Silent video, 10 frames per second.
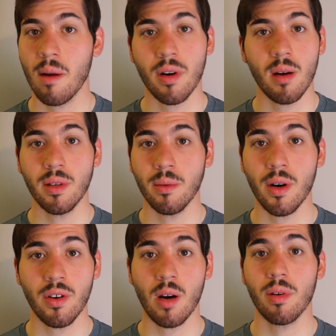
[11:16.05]
I probably
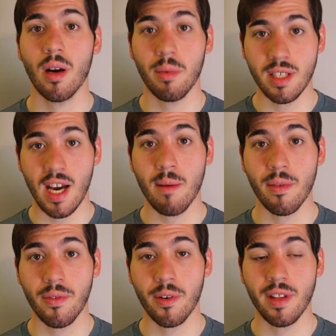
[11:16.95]
won't. I'll probably die
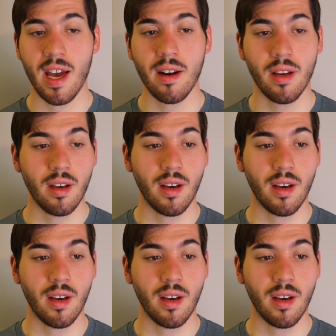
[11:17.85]
before that.